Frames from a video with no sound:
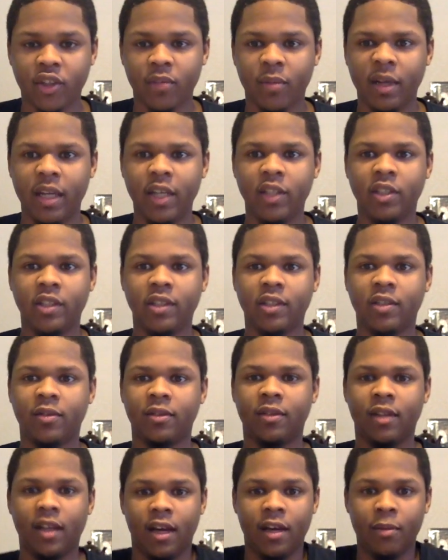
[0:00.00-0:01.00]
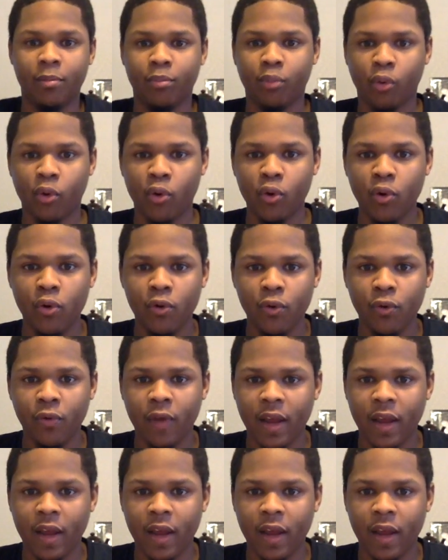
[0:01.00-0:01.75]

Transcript: but he just improved